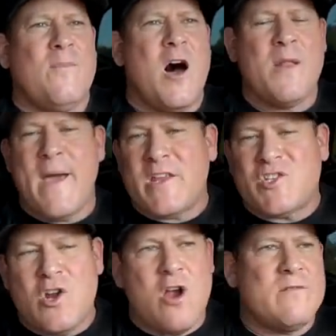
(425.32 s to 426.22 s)
automatic
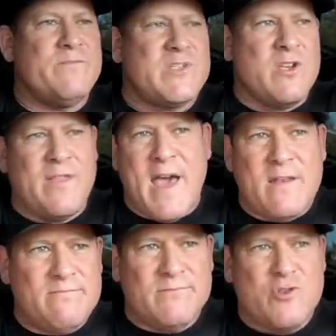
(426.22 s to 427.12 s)
start. So
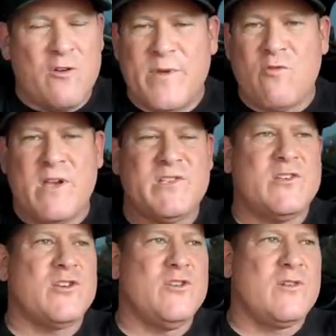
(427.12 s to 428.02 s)
that drove me crazy
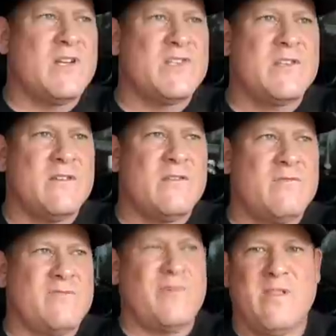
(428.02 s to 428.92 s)
too, because
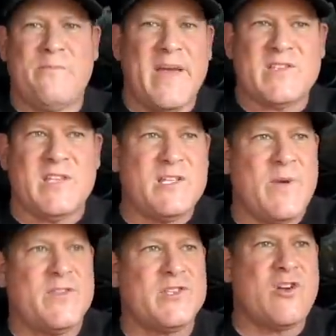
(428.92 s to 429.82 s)
one of the best things
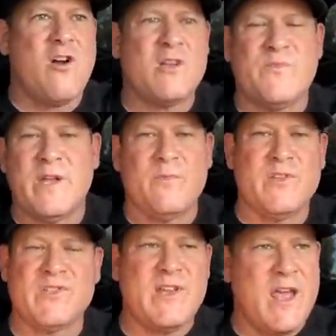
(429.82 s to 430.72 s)
about this car is being
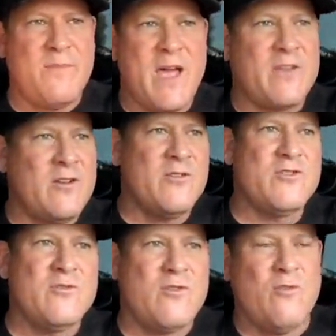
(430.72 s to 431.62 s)
able to stand back there and
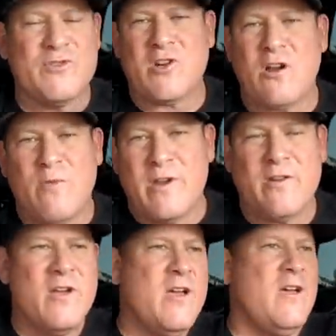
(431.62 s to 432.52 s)
do the cold start where
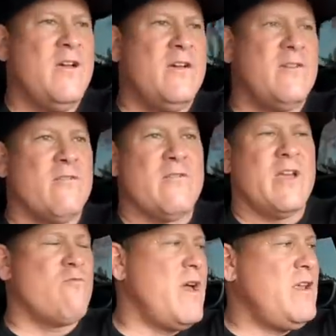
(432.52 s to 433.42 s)
you're
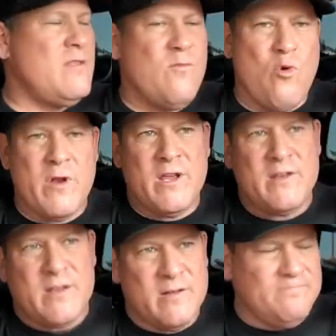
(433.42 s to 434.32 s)
getting ready in the morning
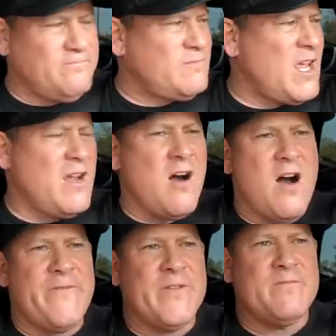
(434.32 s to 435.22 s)
to take
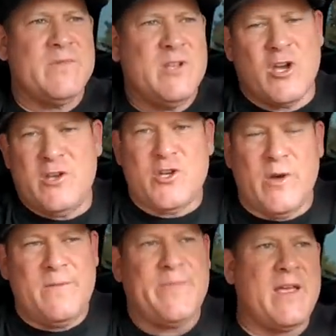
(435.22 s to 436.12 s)
off, and you couldn't do
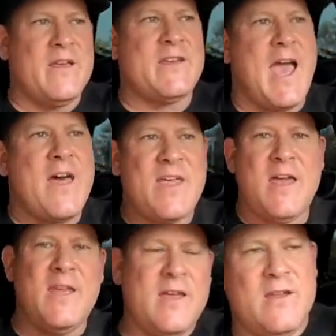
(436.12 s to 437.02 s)
it. And to add
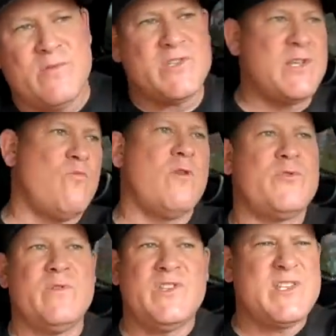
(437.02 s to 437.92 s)
that in, it was somewhere
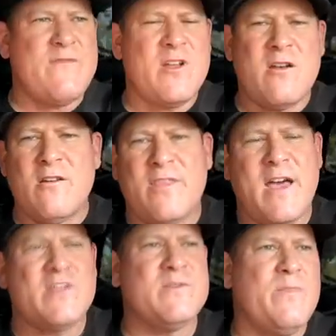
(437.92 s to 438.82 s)
between $700 and
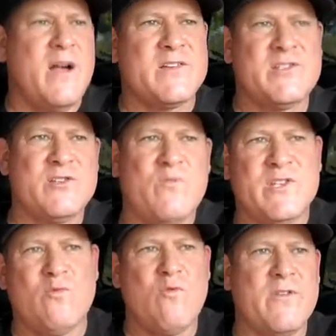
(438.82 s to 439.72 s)
$1,000. Just
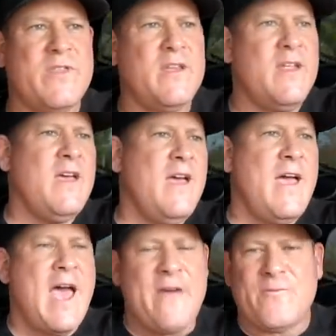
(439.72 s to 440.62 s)
wasn't worth it
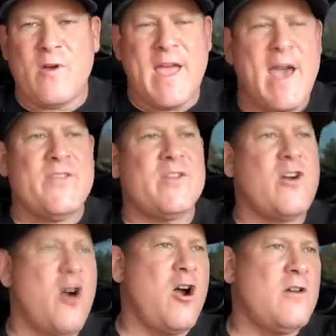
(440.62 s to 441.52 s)
after I had the
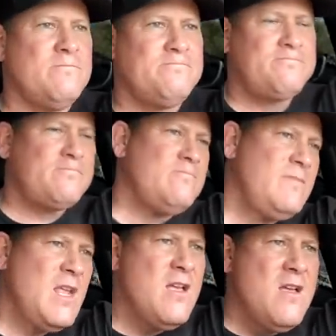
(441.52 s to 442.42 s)
car.
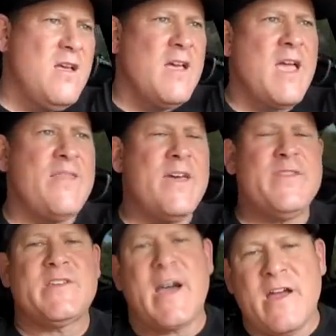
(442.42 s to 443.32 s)
And
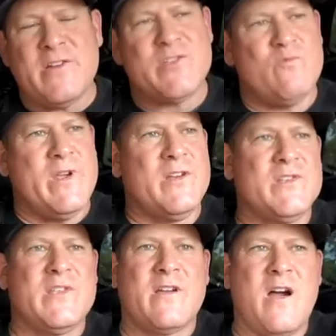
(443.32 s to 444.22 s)
then the tires and
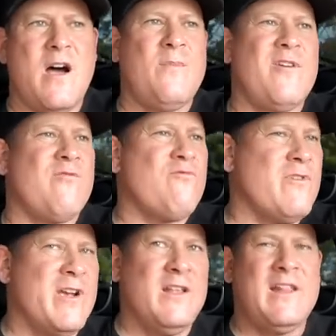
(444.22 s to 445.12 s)
wheels that come are
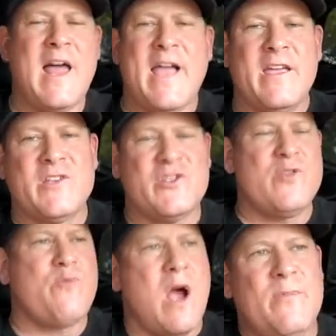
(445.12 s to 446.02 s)
really lacking, so
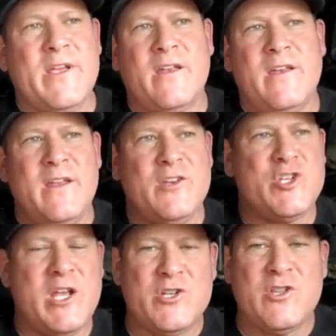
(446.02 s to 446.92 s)
you're probably gonna need to
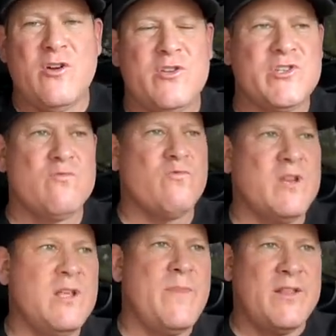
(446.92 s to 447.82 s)
change those to
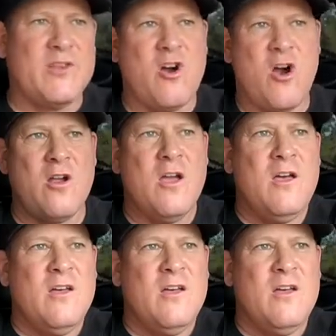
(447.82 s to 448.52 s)
really make the car